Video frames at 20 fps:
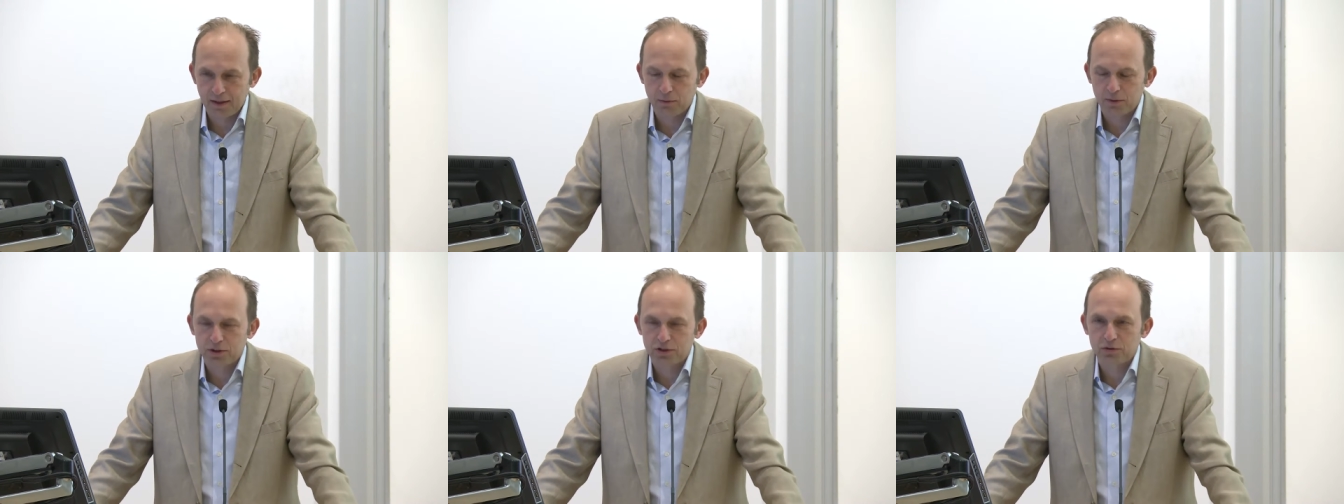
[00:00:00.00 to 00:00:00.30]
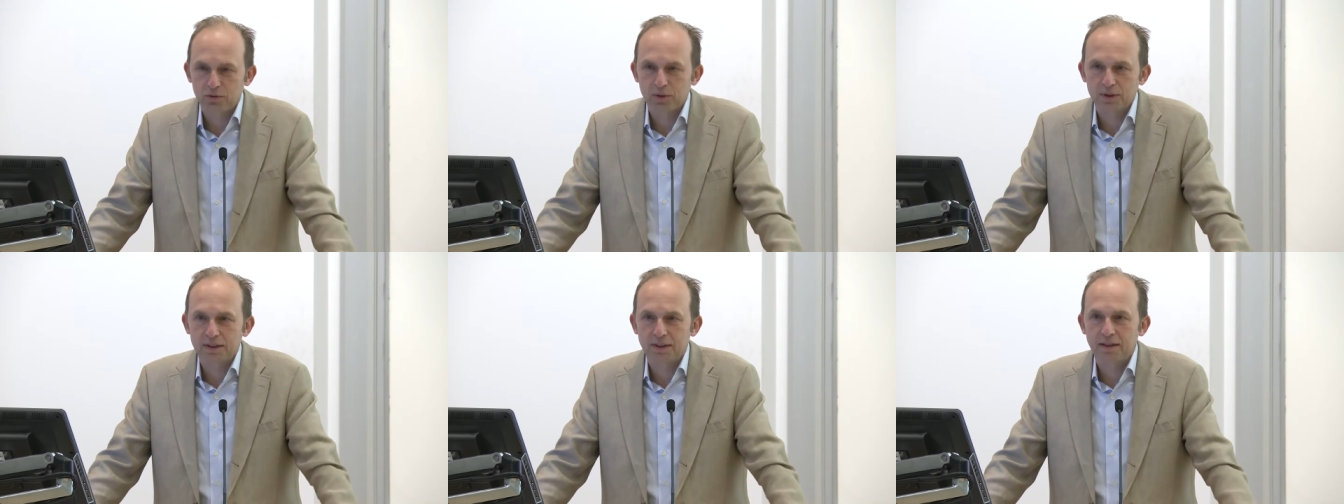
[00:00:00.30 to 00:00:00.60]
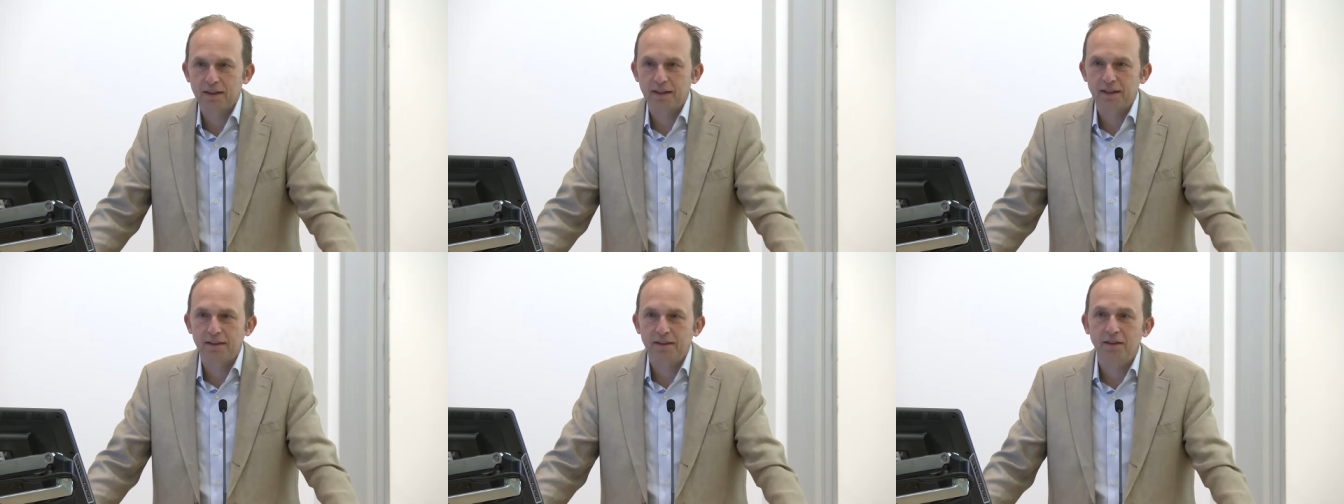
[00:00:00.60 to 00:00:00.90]
which was
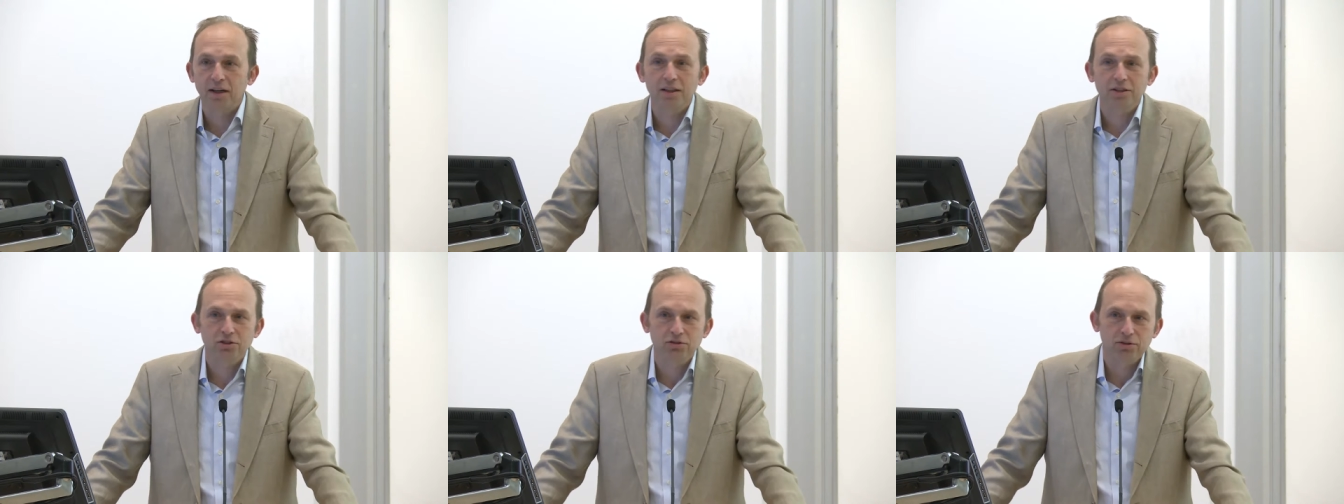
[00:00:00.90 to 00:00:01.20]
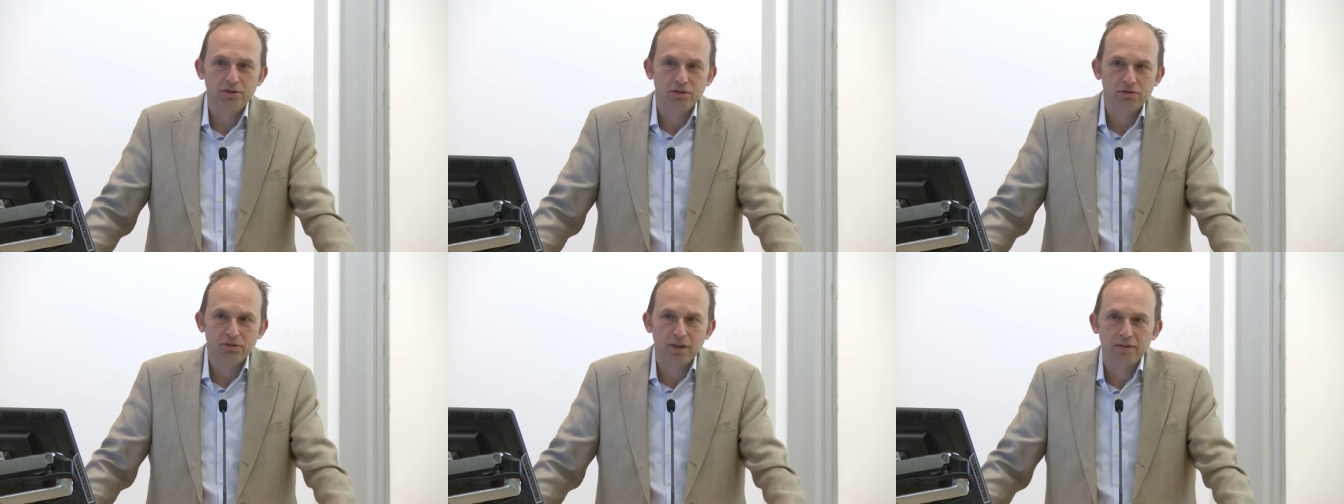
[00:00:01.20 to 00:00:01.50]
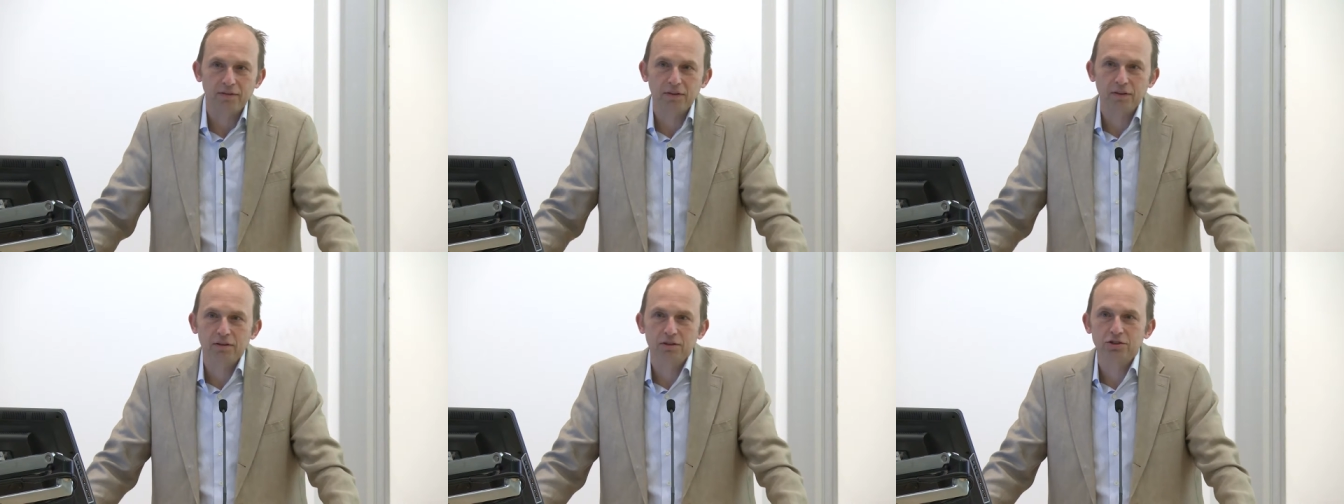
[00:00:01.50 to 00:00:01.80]
the Industrial
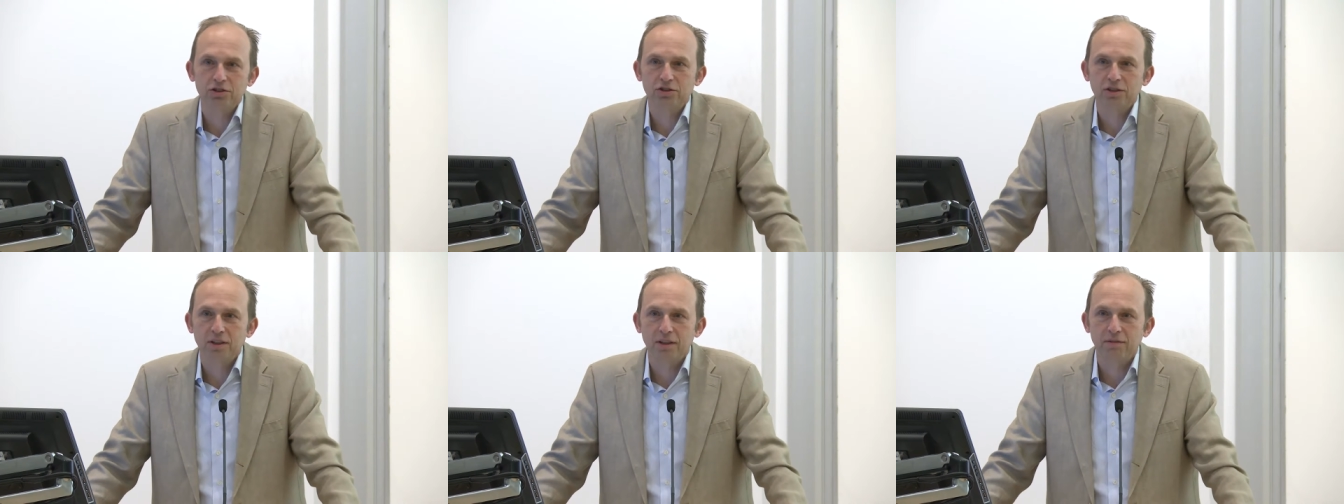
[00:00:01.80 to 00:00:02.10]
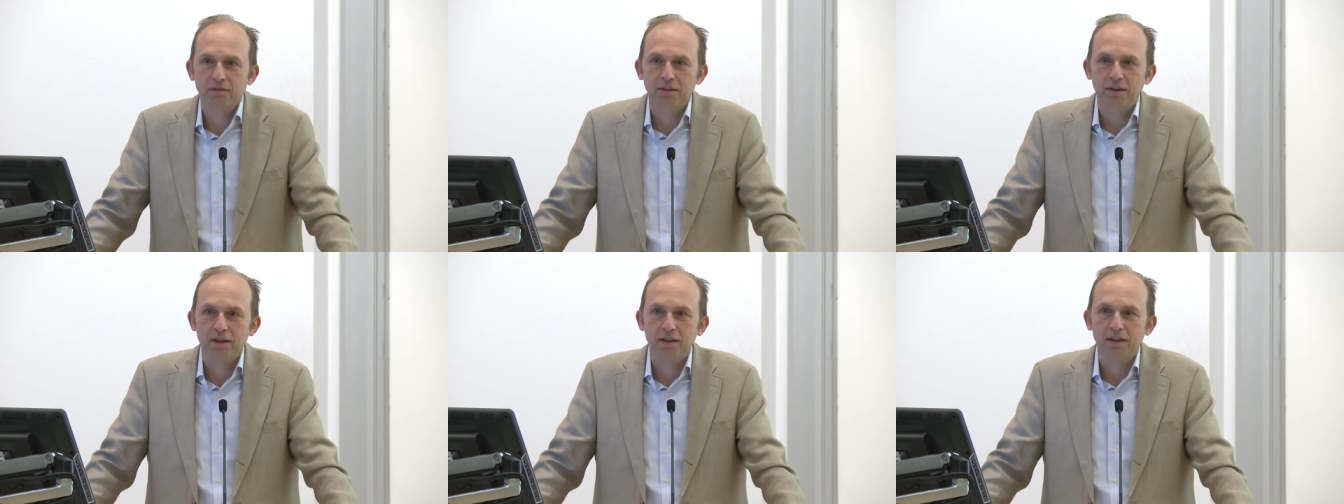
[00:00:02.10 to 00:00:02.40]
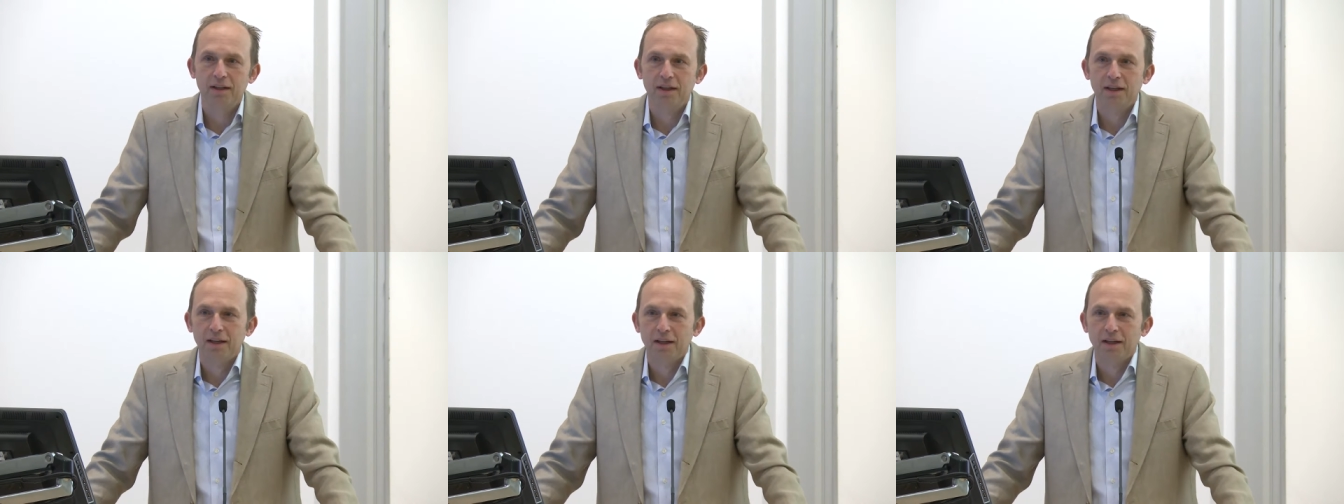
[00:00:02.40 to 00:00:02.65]
Revolution of the